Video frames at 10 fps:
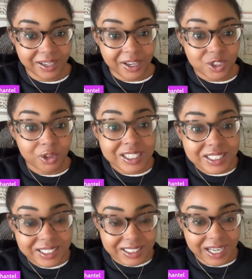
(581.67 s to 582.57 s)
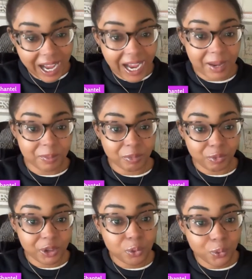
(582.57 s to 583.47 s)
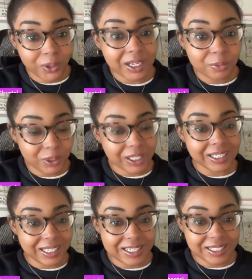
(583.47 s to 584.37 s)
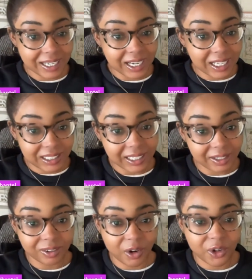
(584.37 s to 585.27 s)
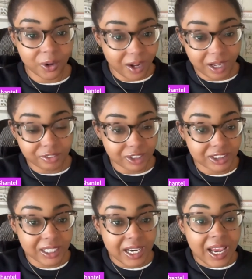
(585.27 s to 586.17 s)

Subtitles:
So this is a time where you really, really need to get clear on your offers.